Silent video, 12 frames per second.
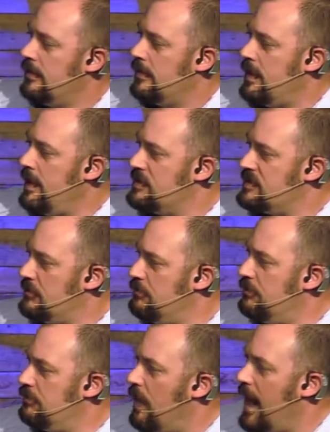he is the
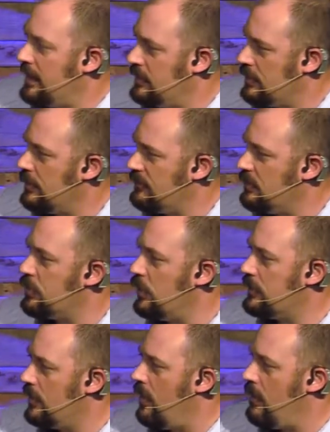binder of the
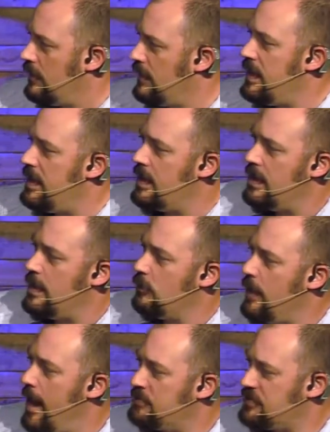brokenhearted. He
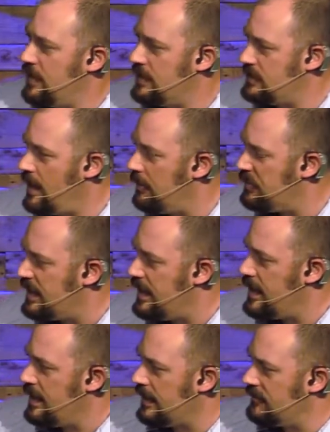wraps us up and
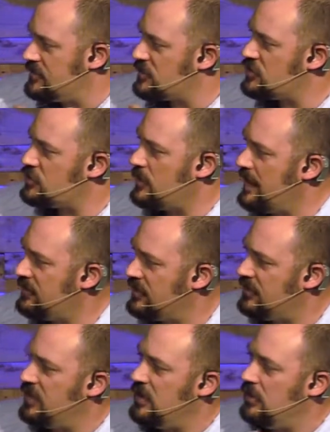he gives us strength to
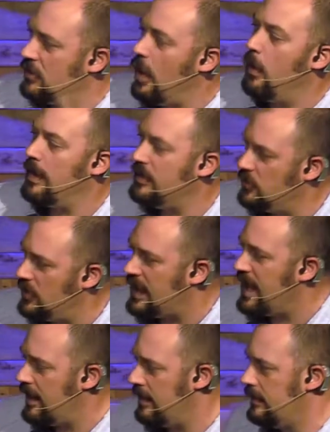continue to go into it
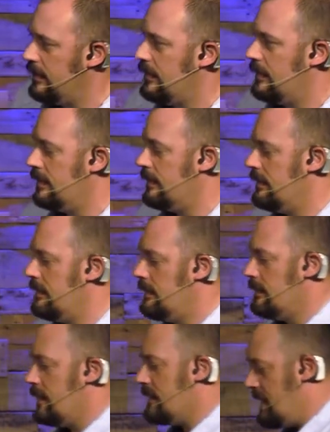again
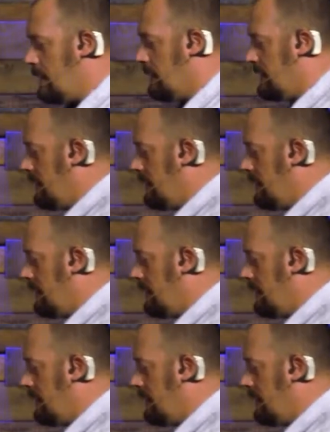and deal with